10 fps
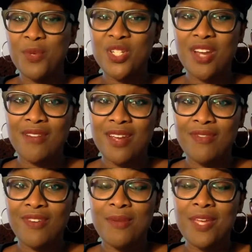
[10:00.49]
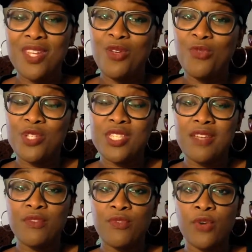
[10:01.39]
which I read from, and you've
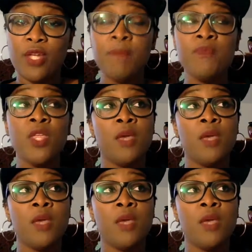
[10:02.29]
received free.